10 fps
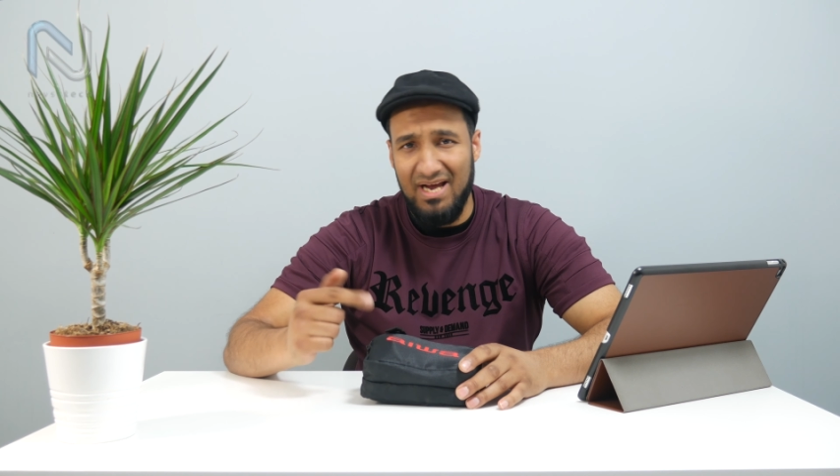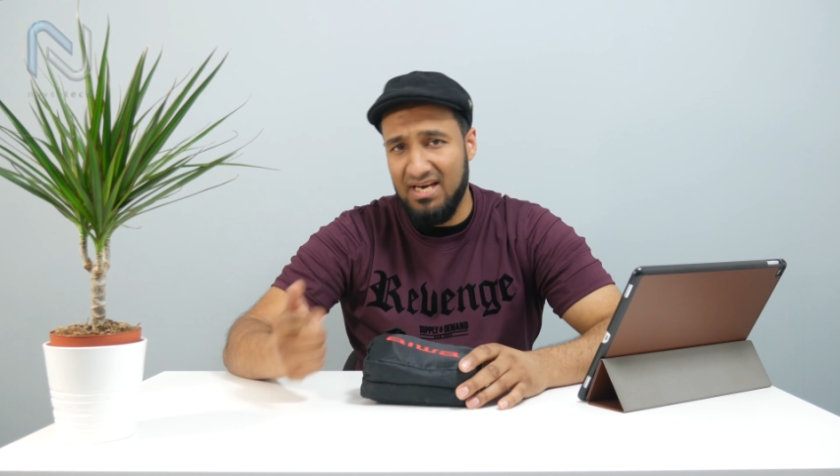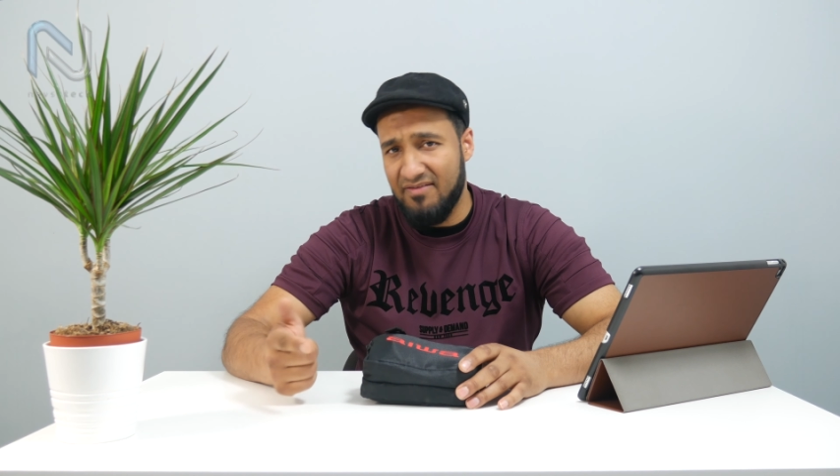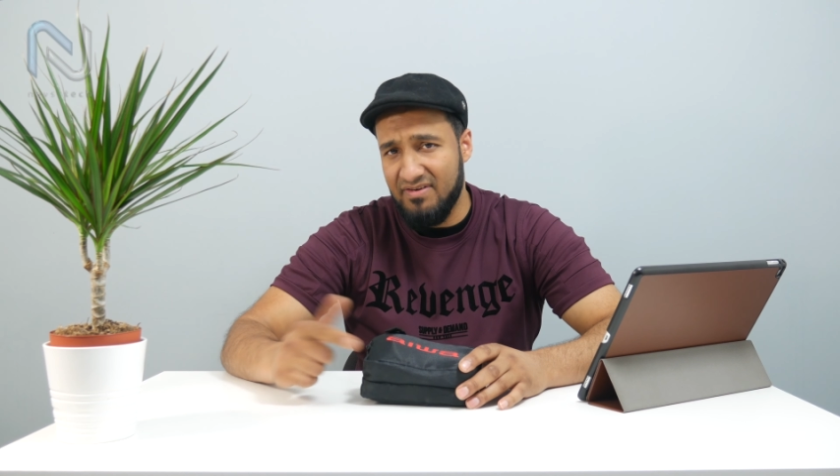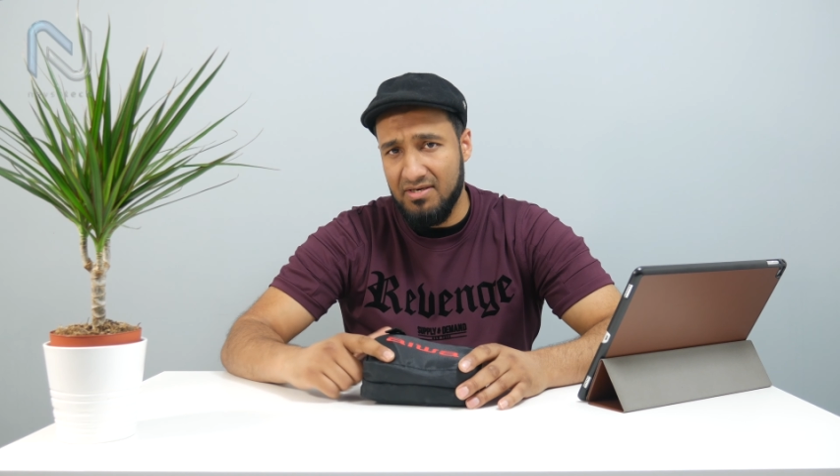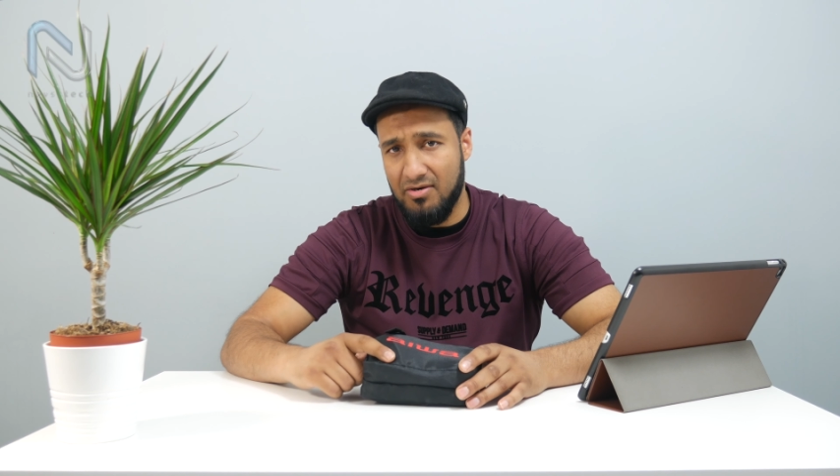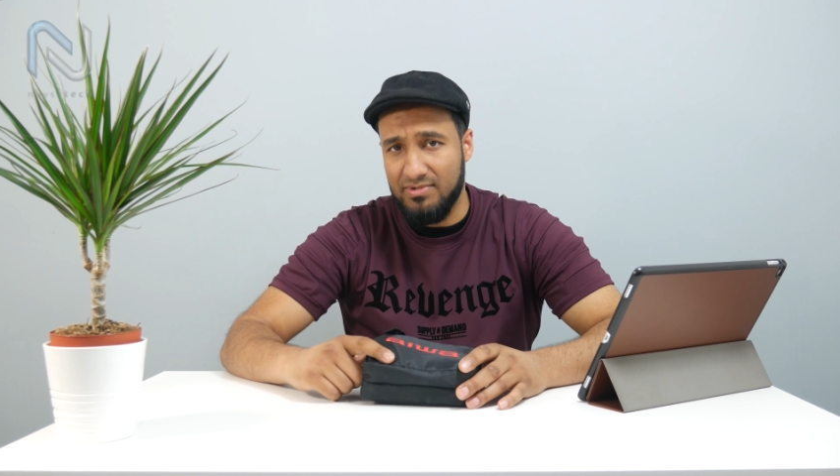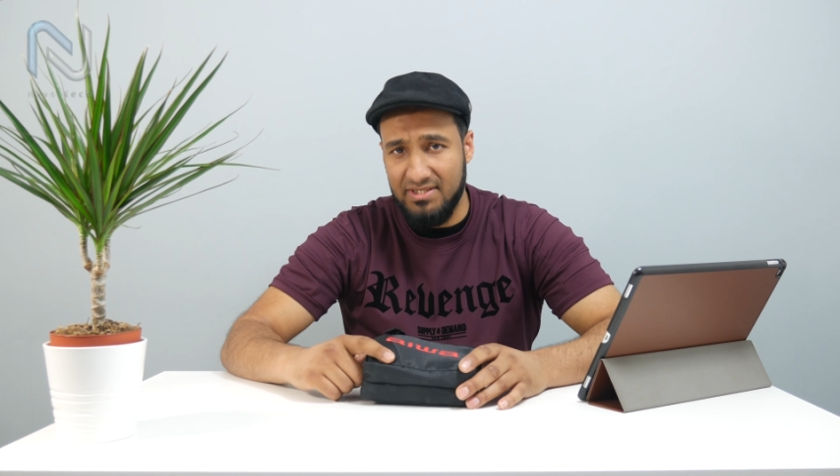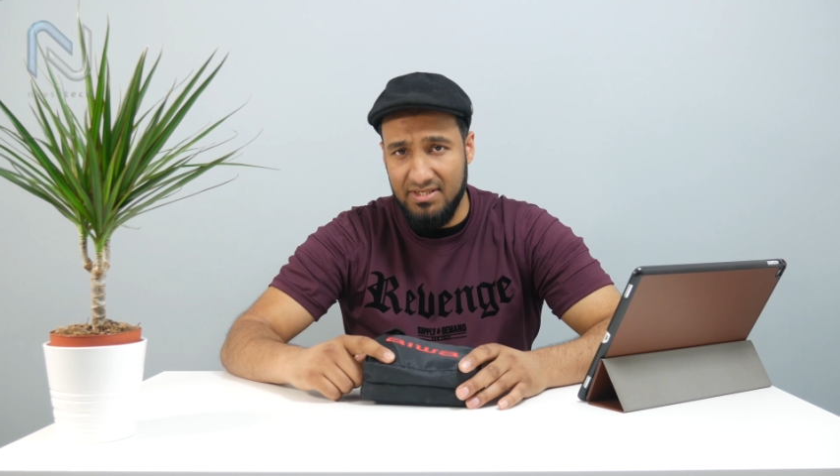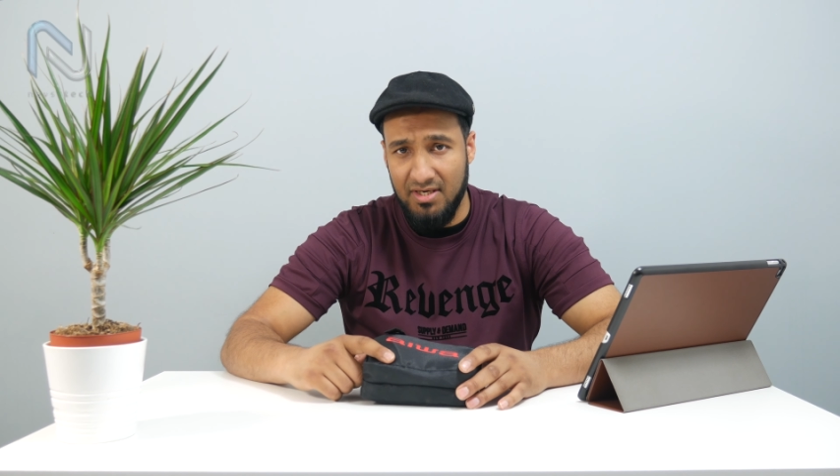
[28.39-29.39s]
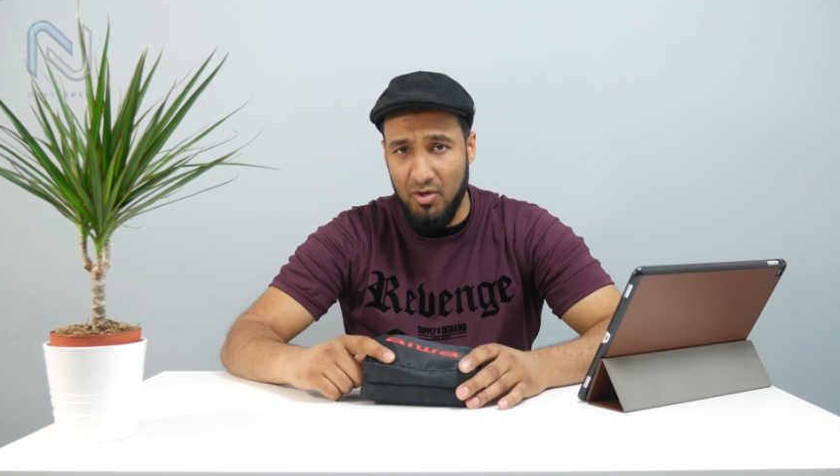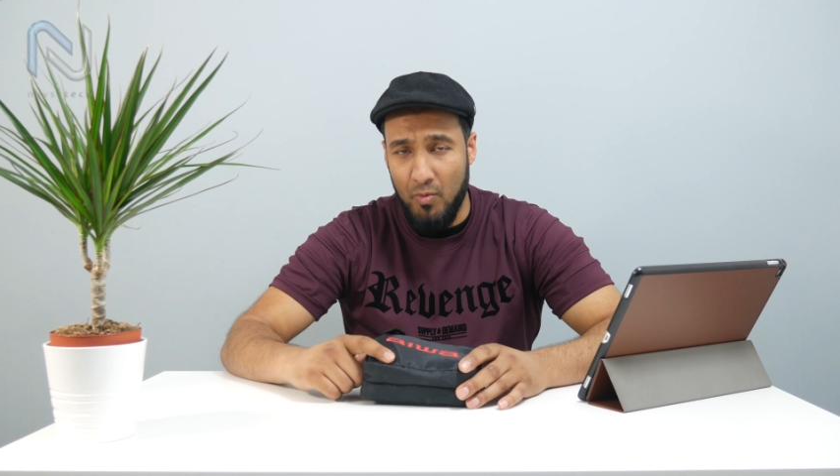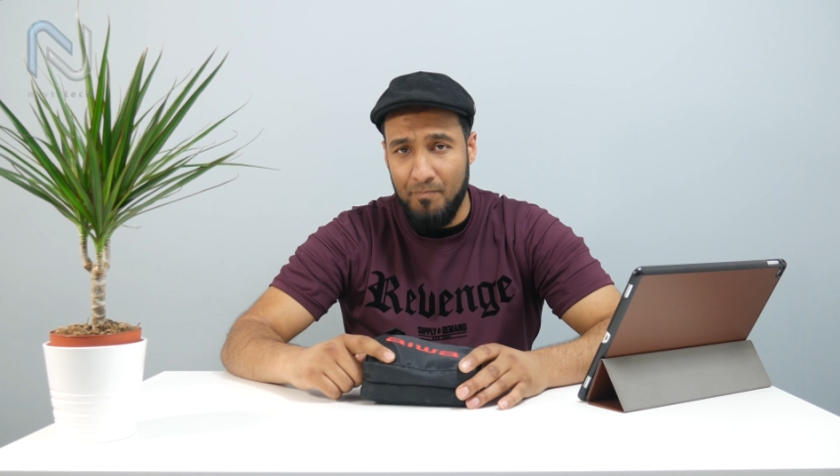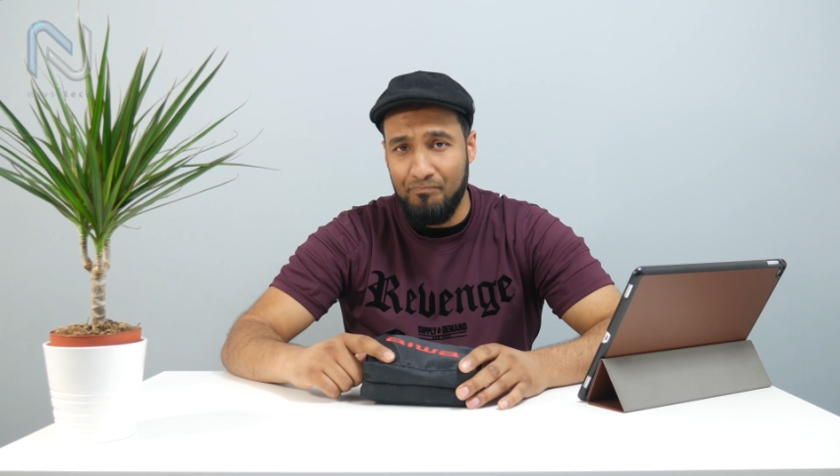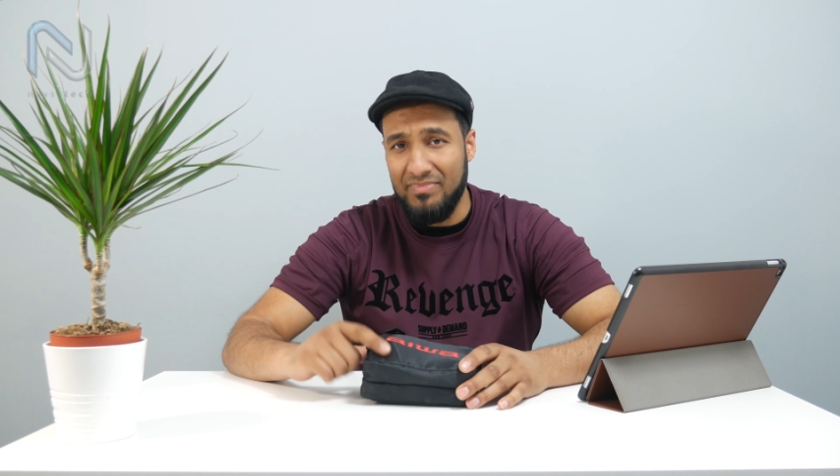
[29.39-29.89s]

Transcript: 11-year-old didn't know,